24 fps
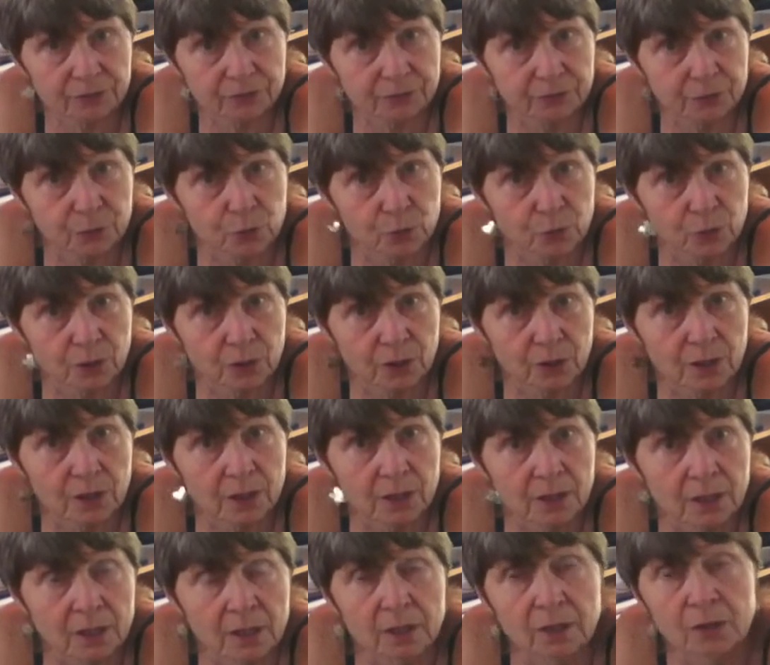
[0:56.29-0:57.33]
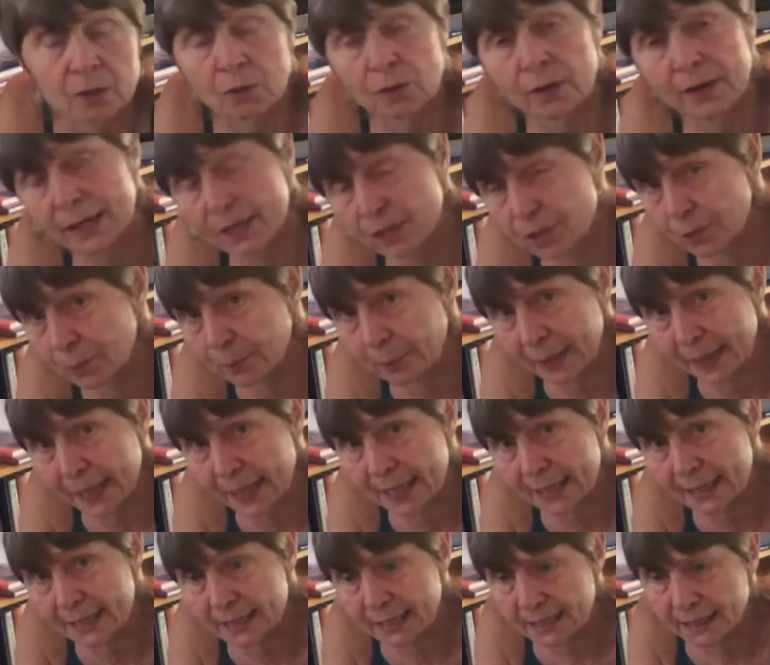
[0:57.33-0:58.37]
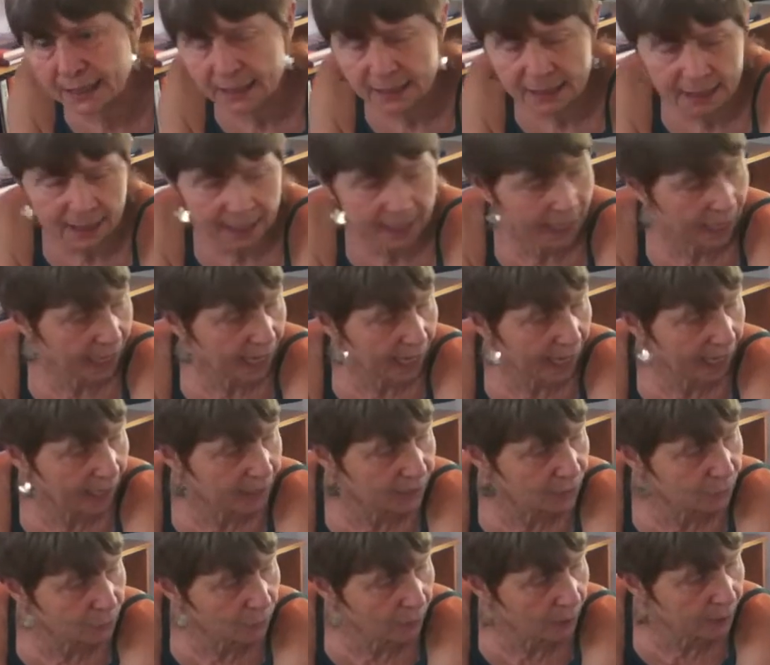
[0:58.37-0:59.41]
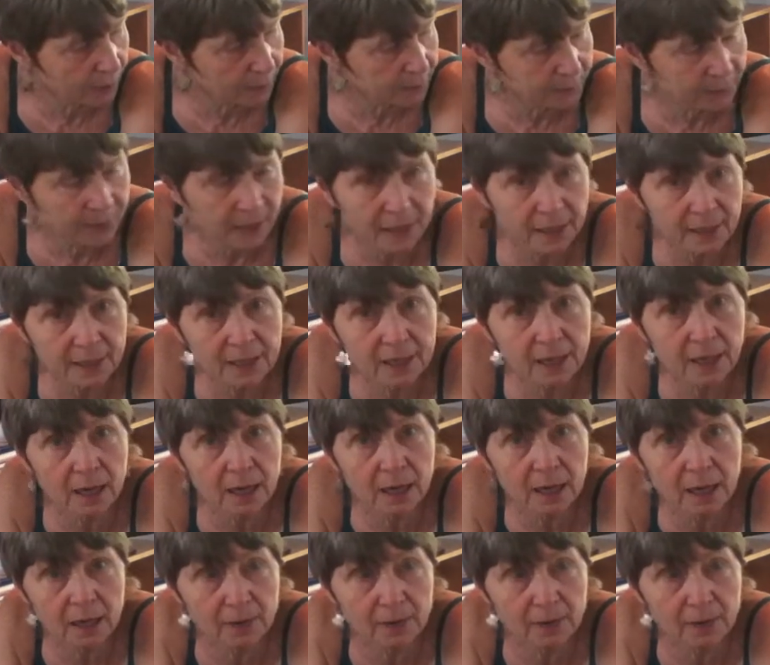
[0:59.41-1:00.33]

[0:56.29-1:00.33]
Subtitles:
the floor, or in your bed. And you want to be